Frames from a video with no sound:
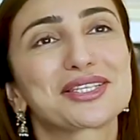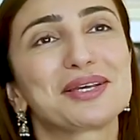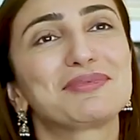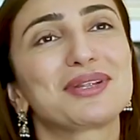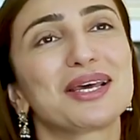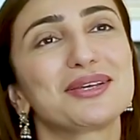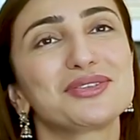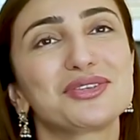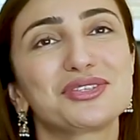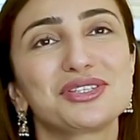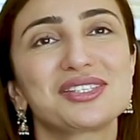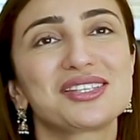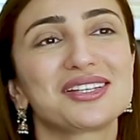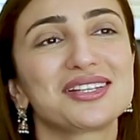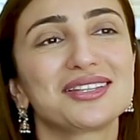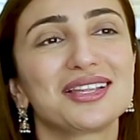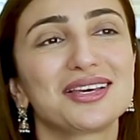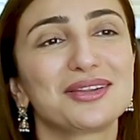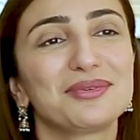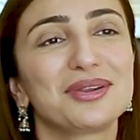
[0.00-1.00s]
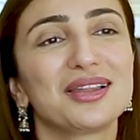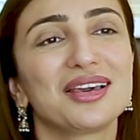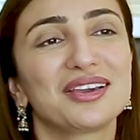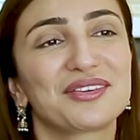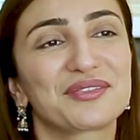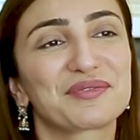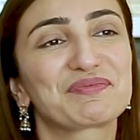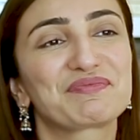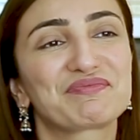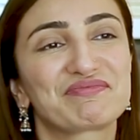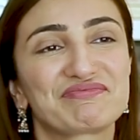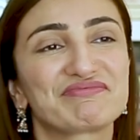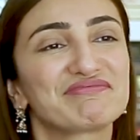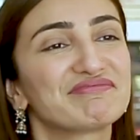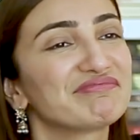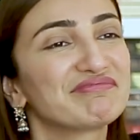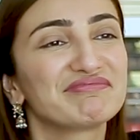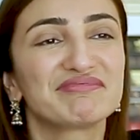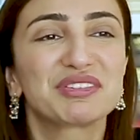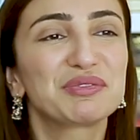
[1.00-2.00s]
sometimes we're just sitting there and we're like,
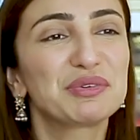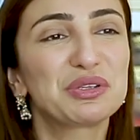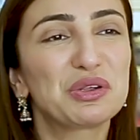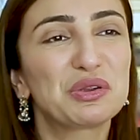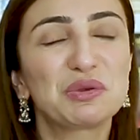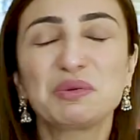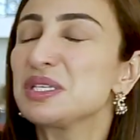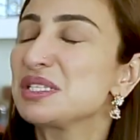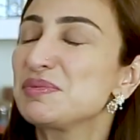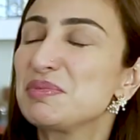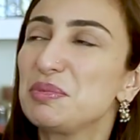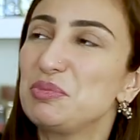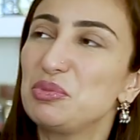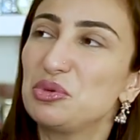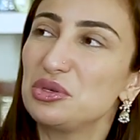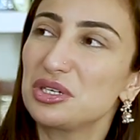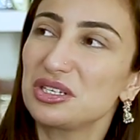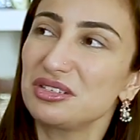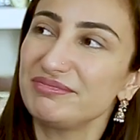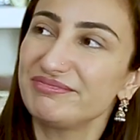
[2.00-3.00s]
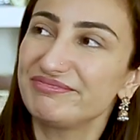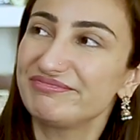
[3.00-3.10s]
we'll always be poor.